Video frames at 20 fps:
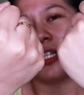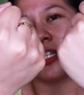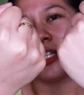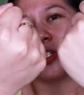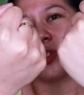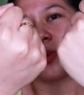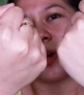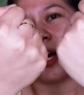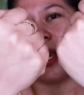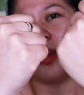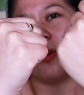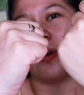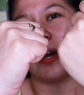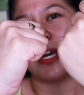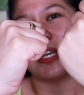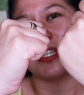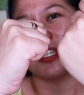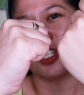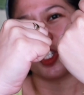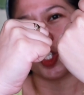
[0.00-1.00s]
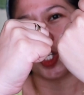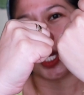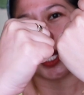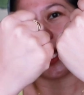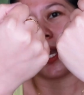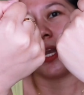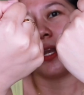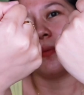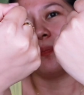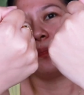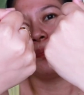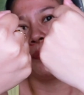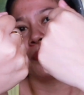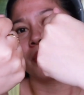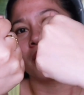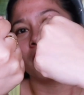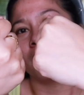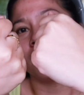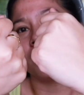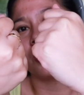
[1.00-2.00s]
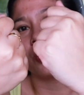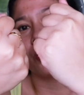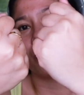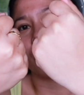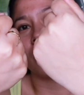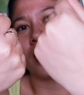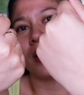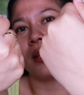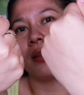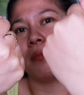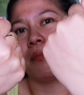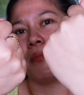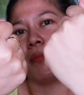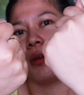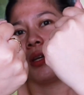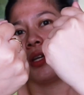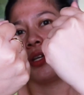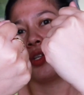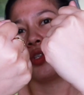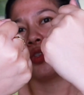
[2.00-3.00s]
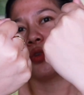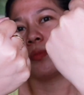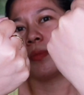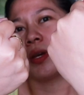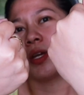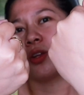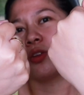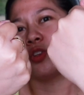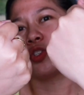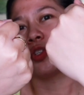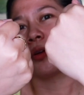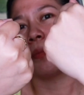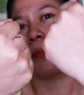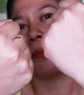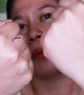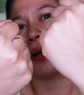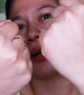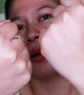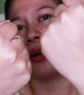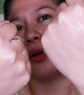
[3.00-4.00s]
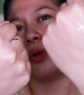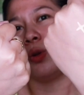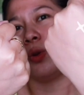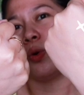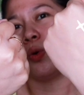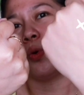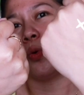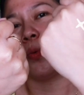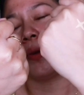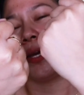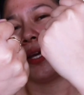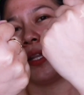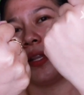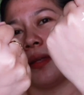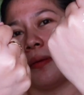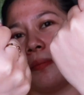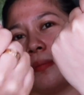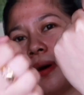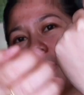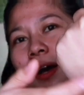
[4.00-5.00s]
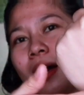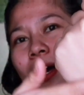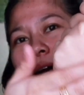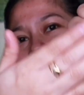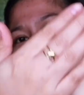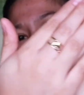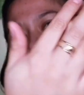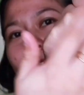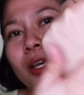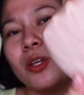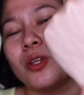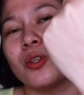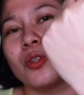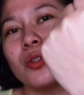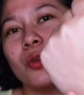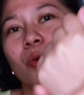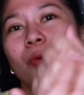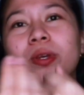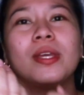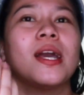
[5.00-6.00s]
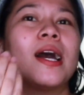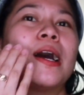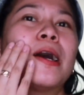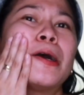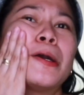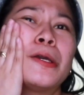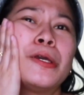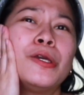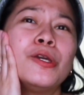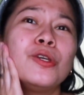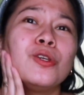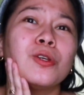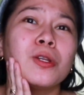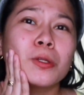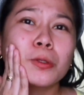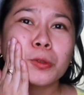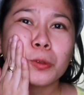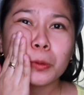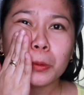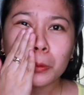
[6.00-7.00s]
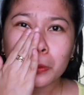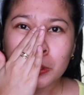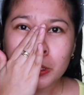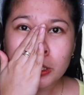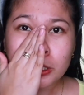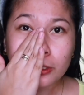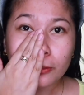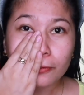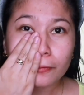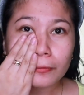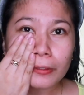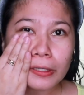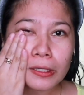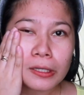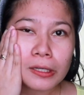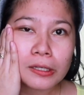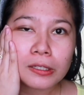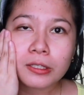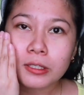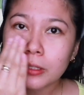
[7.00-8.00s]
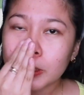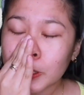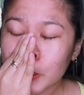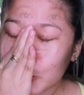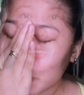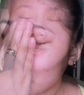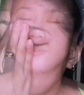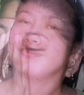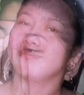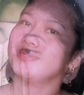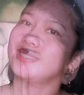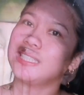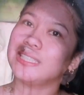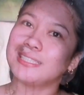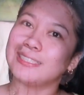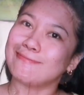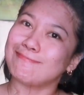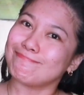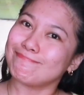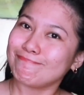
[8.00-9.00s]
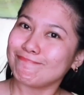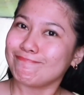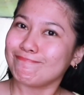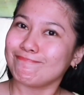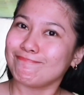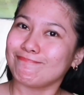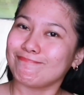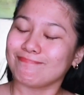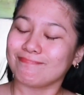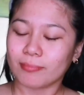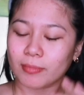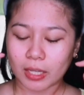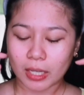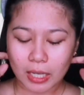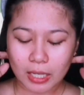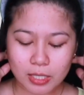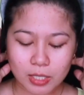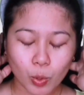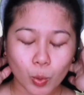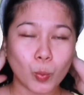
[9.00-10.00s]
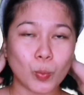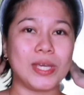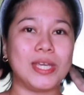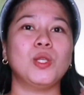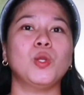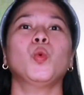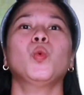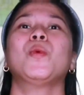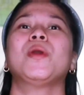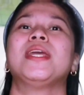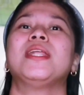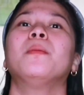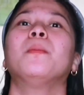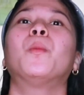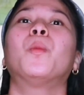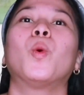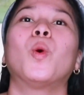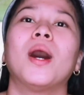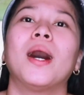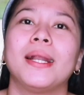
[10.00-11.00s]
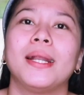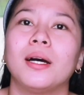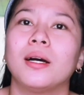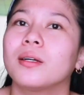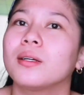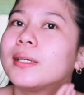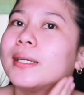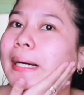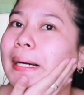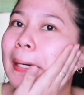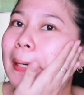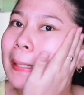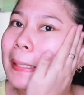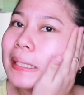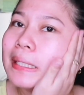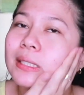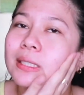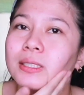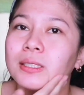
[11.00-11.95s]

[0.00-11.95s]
JEJU ALOE Ice Gel. This one, medyo meron siyang pagka-glowing, diba? So, yeah. Yun yung natutulong niya sa face. That's why. It's a win-win product, guys.